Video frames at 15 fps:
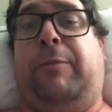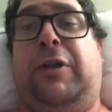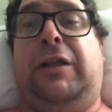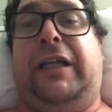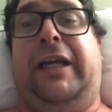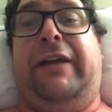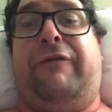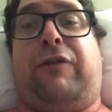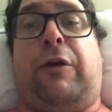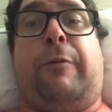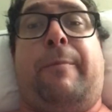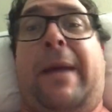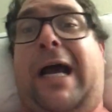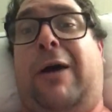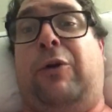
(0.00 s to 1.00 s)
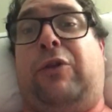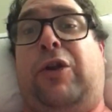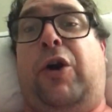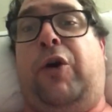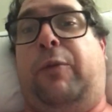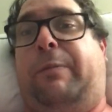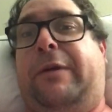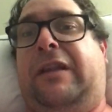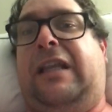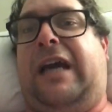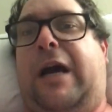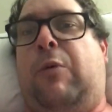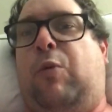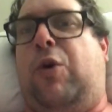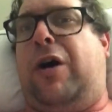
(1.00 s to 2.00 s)
believe her mouth opened
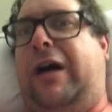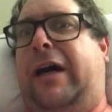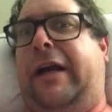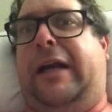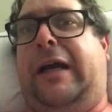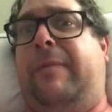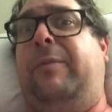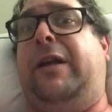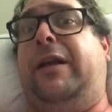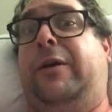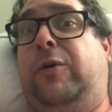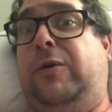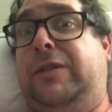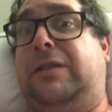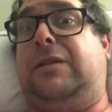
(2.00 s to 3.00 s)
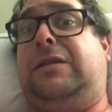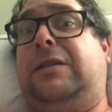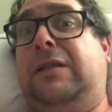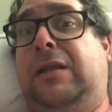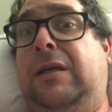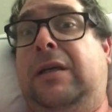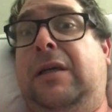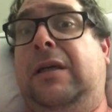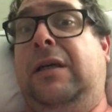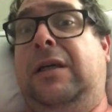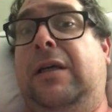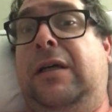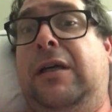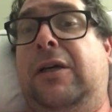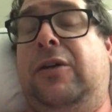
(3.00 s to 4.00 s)
that wide. I mean, it was
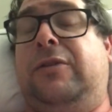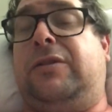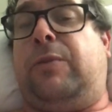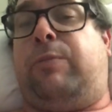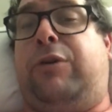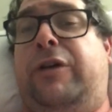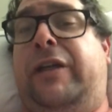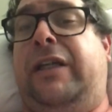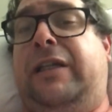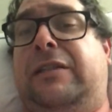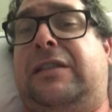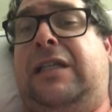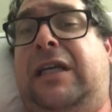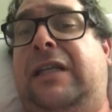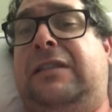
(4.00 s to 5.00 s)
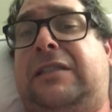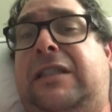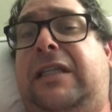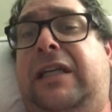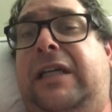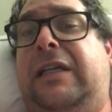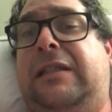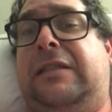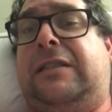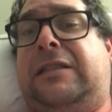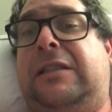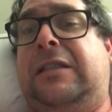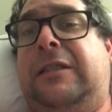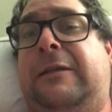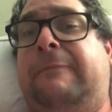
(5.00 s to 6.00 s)
it was a pretty intense kiss.